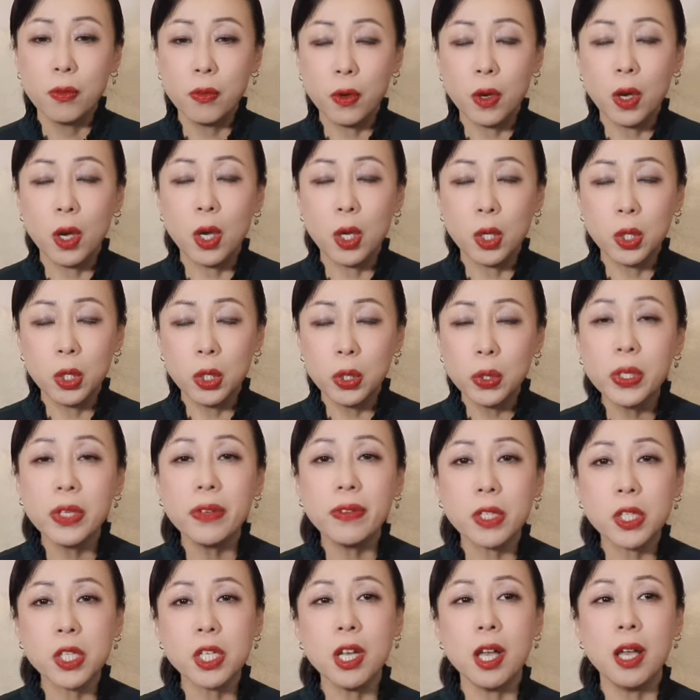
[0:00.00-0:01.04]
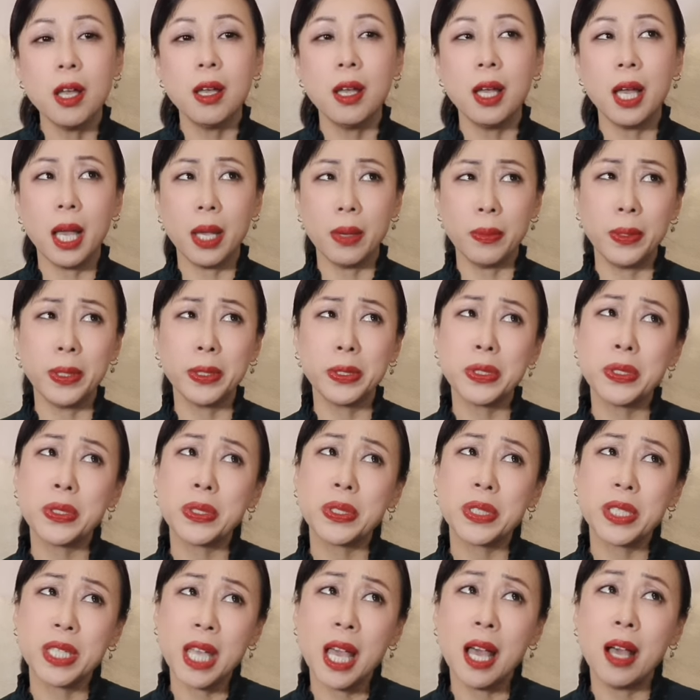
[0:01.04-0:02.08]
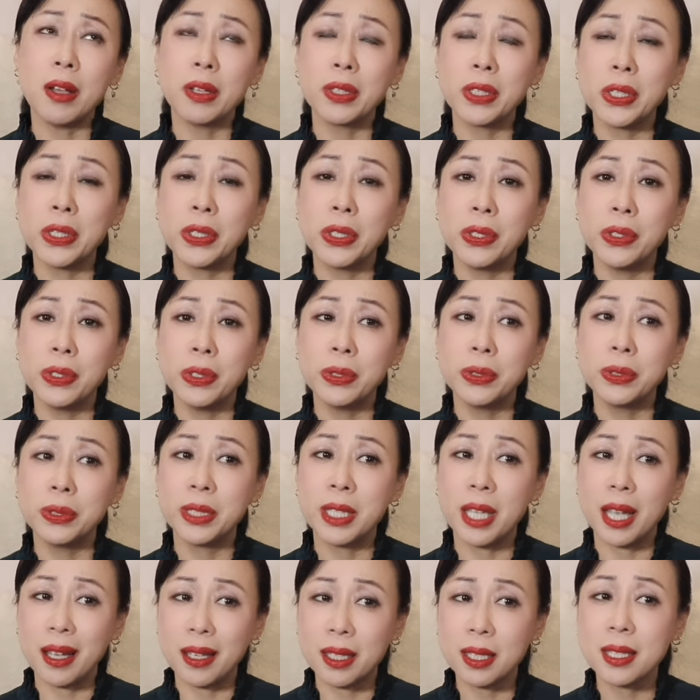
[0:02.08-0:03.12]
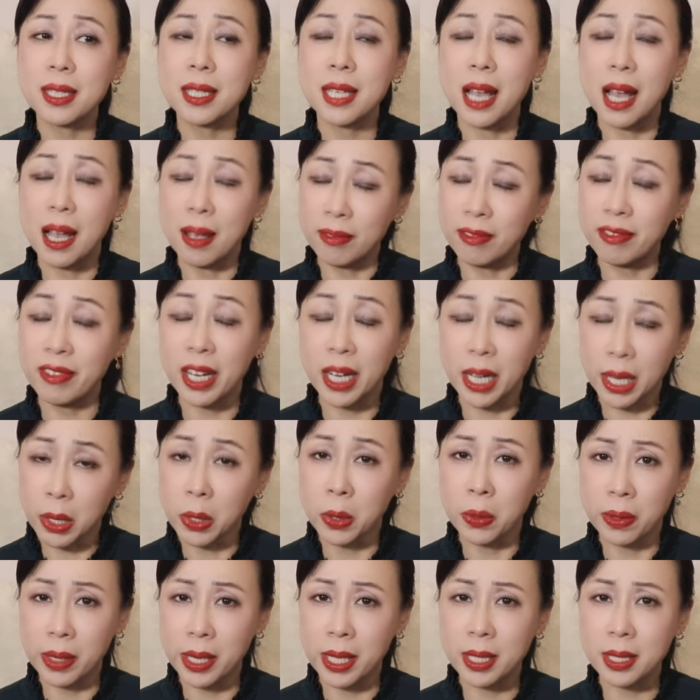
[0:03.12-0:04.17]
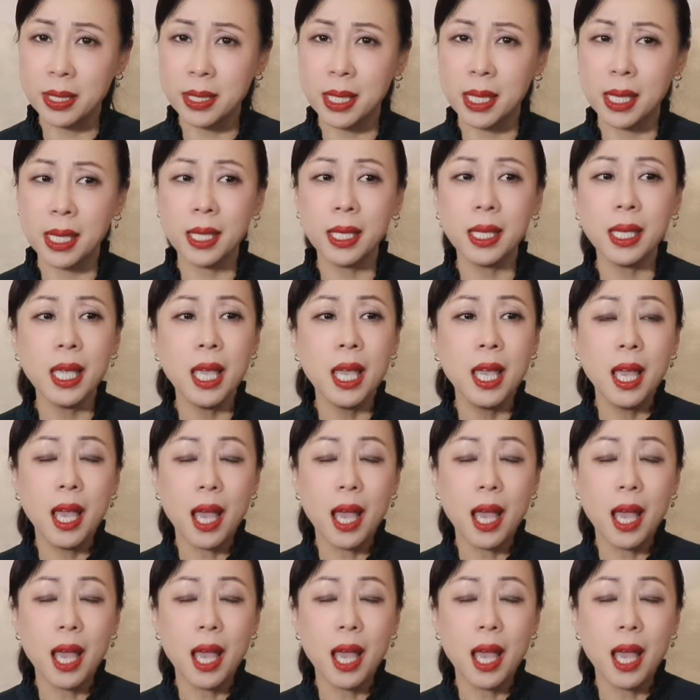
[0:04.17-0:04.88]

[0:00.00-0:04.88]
For Louis Vuitton, I want to tell you that I'm very crazy